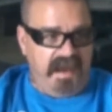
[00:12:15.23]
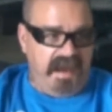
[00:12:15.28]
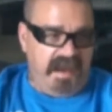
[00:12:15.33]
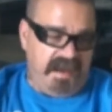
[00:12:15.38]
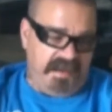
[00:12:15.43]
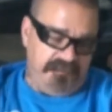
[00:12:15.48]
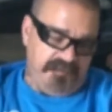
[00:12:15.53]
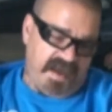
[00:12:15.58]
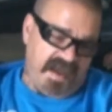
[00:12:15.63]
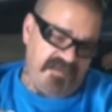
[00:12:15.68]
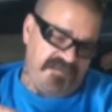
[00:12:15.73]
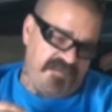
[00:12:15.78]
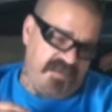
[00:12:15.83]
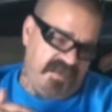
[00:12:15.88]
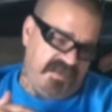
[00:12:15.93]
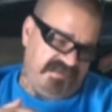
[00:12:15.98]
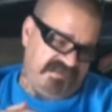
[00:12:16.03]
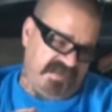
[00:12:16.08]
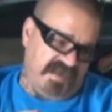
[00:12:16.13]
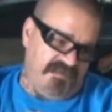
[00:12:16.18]
And my
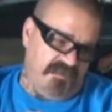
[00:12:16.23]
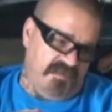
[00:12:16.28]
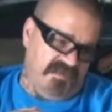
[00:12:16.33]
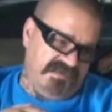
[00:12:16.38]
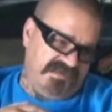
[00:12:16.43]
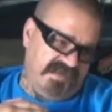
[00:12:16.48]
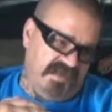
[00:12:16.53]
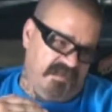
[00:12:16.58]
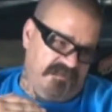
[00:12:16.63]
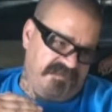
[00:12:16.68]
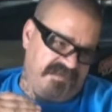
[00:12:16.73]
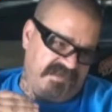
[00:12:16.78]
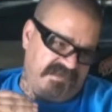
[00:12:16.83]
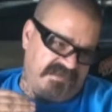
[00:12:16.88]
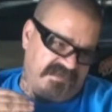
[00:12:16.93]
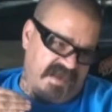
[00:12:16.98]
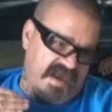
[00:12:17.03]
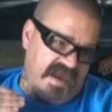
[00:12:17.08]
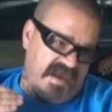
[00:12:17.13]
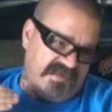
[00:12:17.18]
thing is, I've always helped
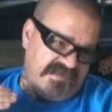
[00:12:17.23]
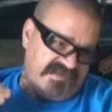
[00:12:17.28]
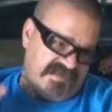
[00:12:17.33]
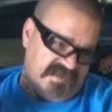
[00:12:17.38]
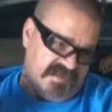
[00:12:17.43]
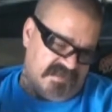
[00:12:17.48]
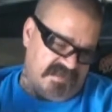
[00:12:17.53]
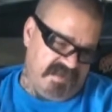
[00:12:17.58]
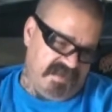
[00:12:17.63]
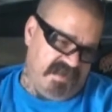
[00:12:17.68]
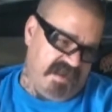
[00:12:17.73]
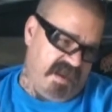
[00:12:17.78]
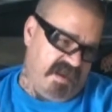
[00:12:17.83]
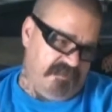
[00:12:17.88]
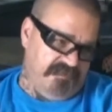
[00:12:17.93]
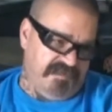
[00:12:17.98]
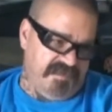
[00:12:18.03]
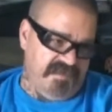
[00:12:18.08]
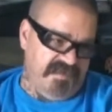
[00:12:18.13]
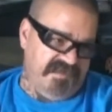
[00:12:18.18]
these guys that are getting
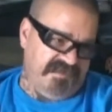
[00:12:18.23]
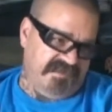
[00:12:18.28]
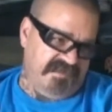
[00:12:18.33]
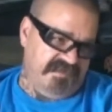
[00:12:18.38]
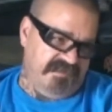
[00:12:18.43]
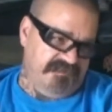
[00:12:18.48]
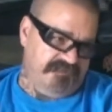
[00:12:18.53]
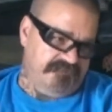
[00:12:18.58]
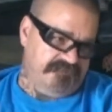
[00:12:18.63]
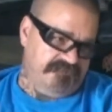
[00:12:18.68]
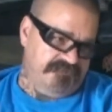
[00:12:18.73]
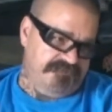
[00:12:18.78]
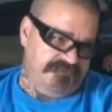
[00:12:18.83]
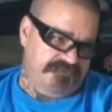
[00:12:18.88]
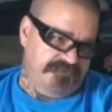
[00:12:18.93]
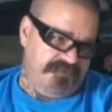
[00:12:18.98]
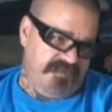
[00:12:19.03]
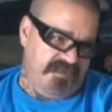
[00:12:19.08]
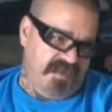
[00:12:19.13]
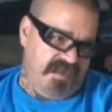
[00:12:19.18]
out of prison.
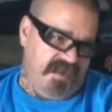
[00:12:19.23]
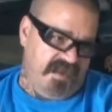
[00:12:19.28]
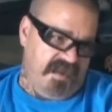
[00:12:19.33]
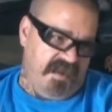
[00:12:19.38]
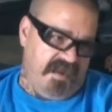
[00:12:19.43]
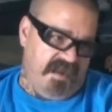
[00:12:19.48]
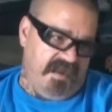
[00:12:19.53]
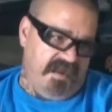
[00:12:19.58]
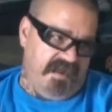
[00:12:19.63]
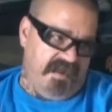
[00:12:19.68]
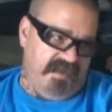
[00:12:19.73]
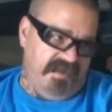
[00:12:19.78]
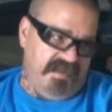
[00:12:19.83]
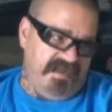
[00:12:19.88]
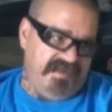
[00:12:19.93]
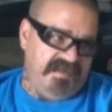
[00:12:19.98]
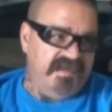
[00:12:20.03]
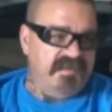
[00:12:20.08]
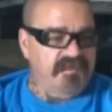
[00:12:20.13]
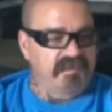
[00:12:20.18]

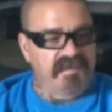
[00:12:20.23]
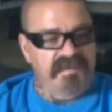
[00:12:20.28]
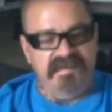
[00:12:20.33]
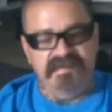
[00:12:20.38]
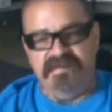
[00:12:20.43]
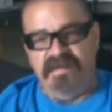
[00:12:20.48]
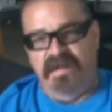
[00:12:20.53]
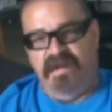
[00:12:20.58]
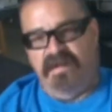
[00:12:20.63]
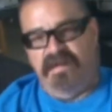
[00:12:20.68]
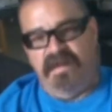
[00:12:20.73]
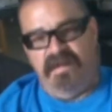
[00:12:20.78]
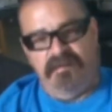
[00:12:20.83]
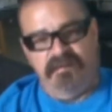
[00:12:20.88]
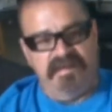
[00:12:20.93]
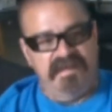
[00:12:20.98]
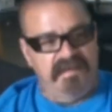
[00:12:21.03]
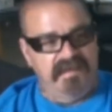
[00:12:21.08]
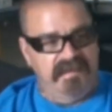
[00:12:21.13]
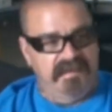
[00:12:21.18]
It didn't really dawn
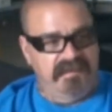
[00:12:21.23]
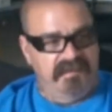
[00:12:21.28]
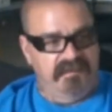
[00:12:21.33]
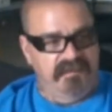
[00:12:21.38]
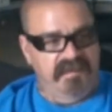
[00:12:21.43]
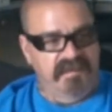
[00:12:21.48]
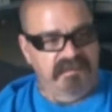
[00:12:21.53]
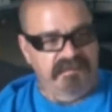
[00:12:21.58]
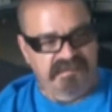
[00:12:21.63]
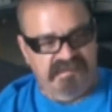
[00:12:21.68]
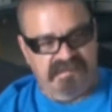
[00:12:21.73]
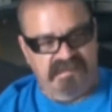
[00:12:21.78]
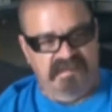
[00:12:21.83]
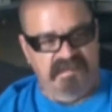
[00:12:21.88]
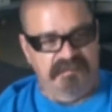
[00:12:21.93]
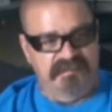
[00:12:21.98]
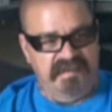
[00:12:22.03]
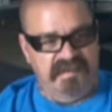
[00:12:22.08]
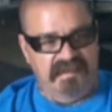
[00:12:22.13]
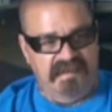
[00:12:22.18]
on me what it was
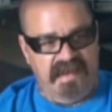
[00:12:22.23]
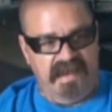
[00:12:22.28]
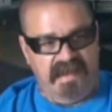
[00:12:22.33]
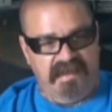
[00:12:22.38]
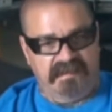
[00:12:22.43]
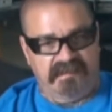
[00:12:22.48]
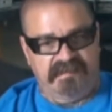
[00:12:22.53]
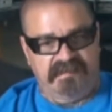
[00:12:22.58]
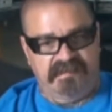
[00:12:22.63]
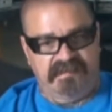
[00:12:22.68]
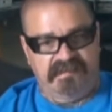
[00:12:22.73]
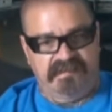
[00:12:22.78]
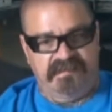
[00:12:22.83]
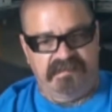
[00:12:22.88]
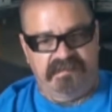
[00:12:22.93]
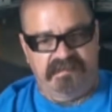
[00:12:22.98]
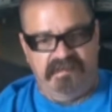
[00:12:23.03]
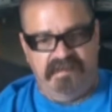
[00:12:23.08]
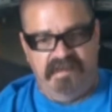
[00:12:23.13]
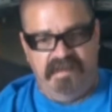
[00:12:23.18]
going to be like
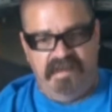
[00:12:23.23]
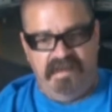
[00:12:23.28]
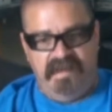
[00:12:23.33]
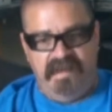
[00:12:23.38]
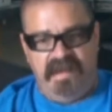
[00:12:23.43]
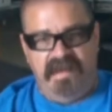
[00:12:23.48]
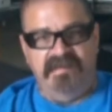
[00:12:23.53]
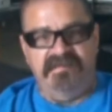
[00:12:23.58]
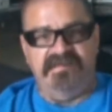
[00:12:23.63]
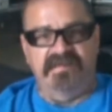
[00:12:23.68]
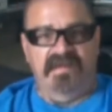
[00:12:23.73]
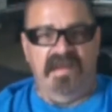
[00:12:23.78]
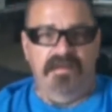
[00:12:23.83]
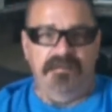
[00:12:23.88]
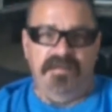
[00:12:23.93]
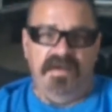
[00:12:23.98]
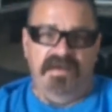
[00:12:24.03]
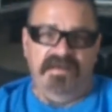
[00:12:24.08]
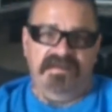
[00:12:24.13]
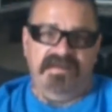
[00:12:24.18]
until I
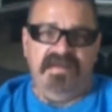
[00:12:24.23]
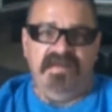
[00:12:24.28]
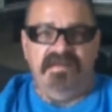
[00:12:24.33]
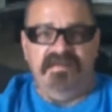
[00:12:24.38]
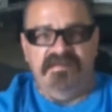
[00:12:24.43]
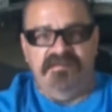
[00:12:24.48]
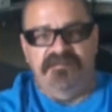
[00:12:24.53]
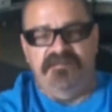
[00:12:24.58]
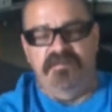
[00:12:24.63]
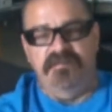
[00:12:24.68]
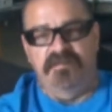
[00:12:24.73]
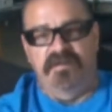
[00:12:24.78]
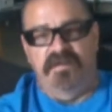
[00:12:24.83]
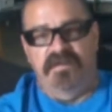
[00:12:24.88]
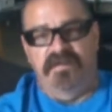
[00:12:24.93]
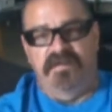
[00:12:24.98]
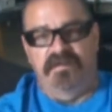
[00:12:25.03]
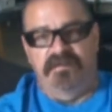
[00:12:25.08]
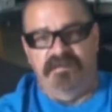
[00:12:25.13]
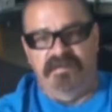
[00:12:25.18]
bought a kid his
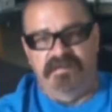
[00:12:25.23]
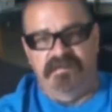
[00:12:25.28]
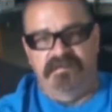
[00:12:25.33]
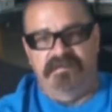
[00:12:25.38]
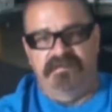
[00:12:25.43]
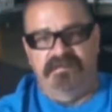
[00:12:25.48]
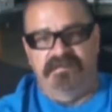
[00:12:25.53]
football helmet